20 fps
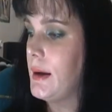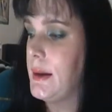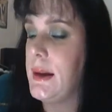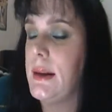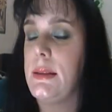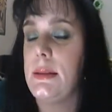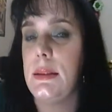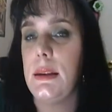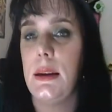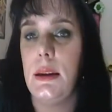I
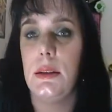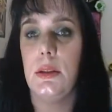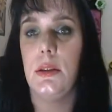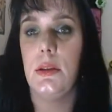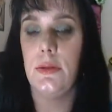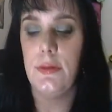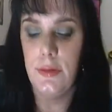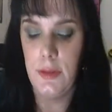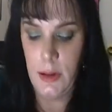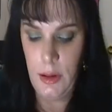can't say
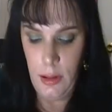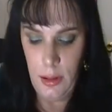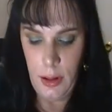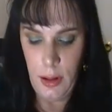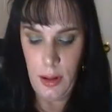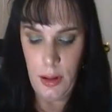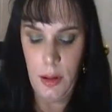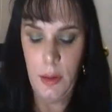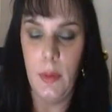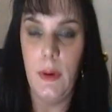enough
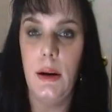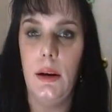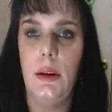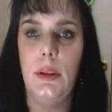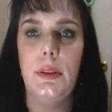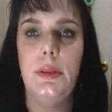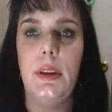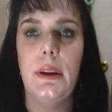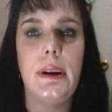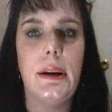
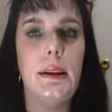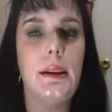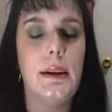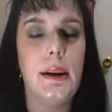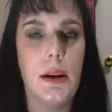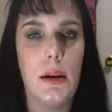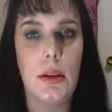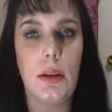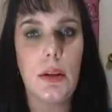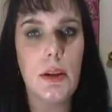about
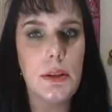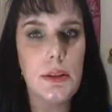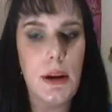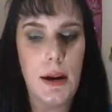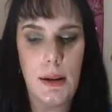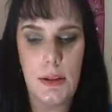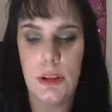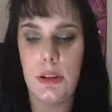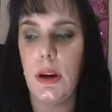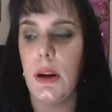LA Colors
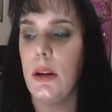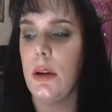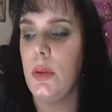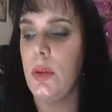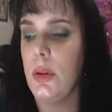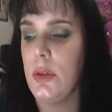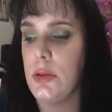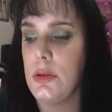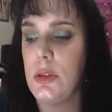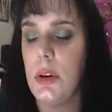
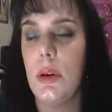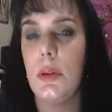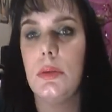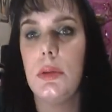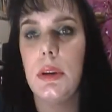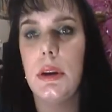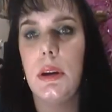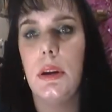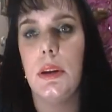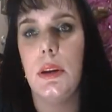eyeshadow. Those are
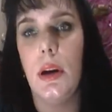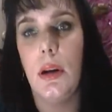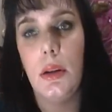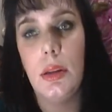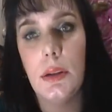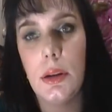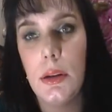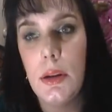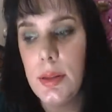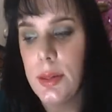only $1.
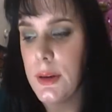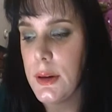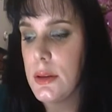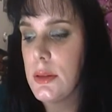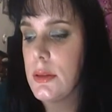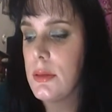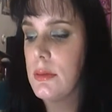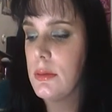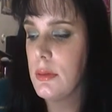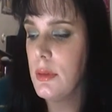
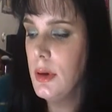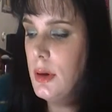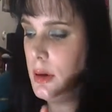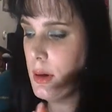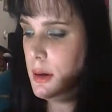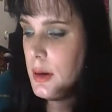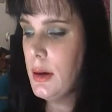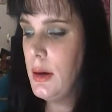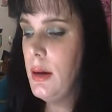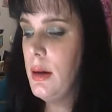That,
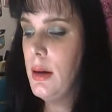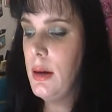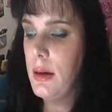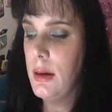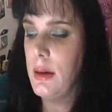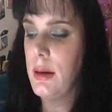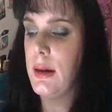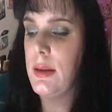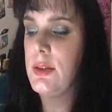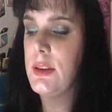
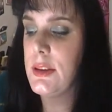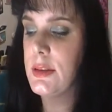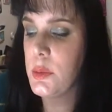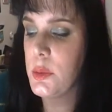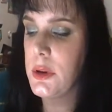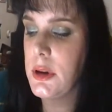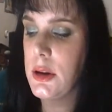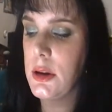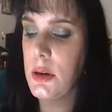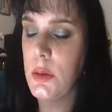and this
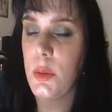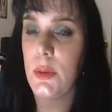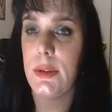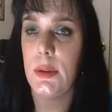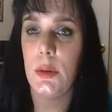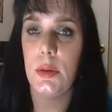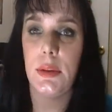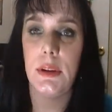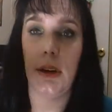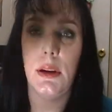one here
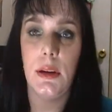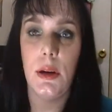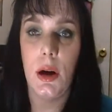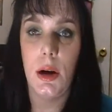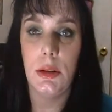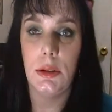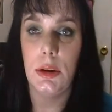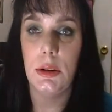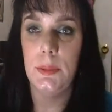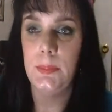was only
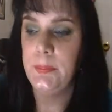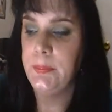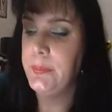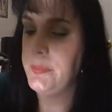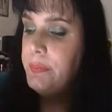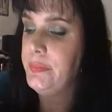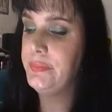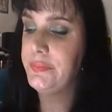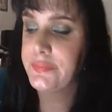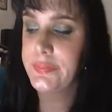$1.
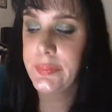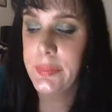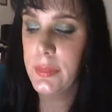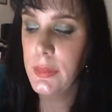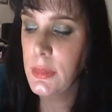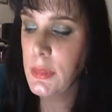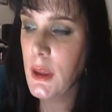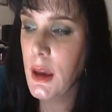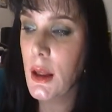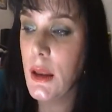
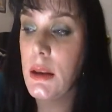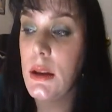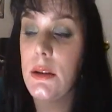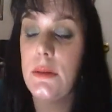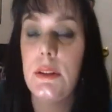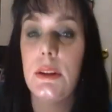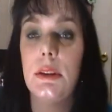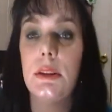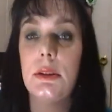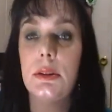
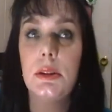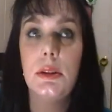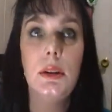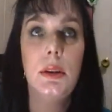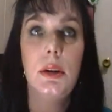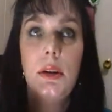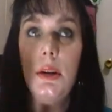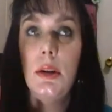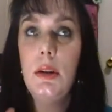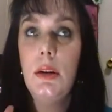Love it.
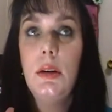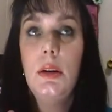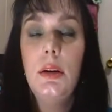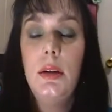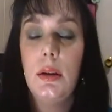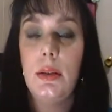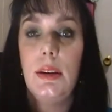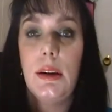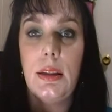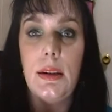
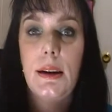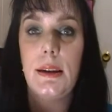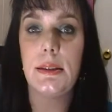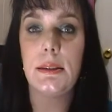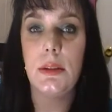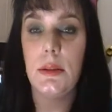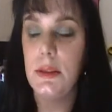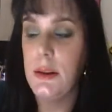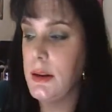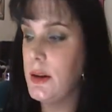They
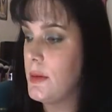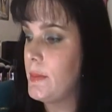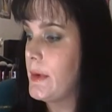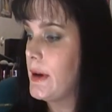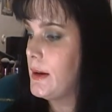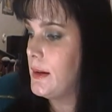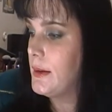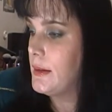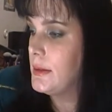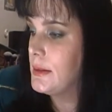last all day on
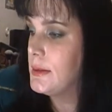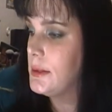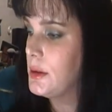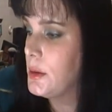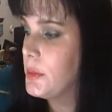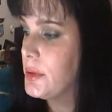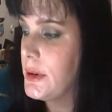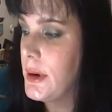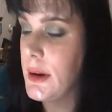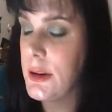my eyes, you
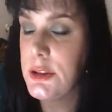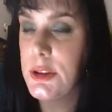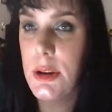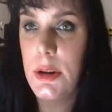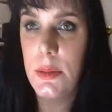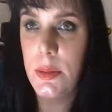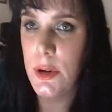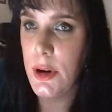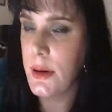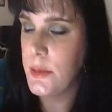know, with the
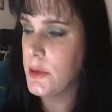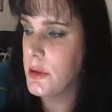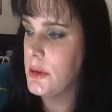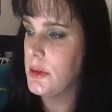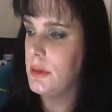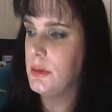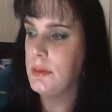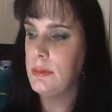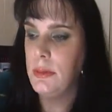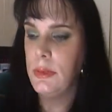eyeshadow primer
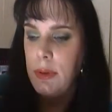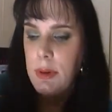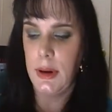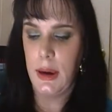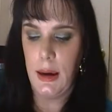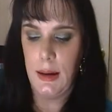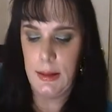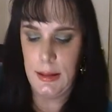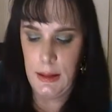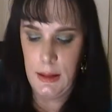on.
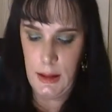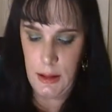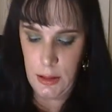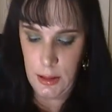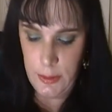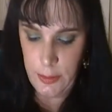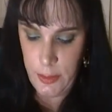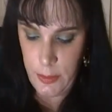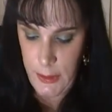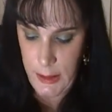Can't say
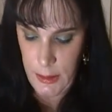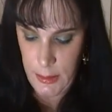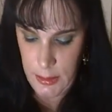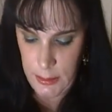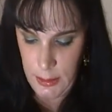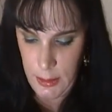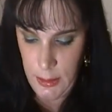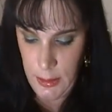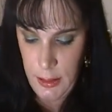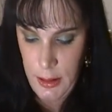enough about
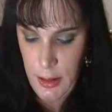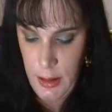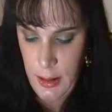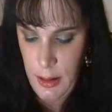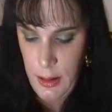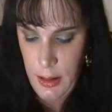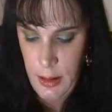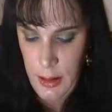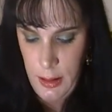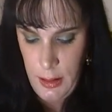it.
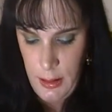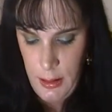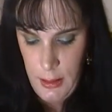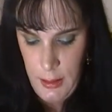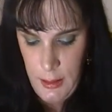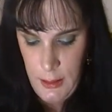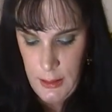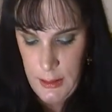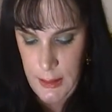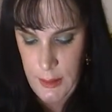
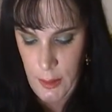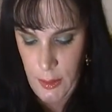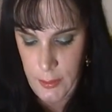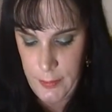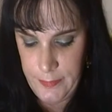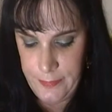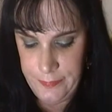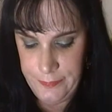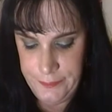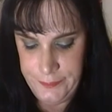Now,
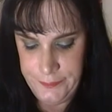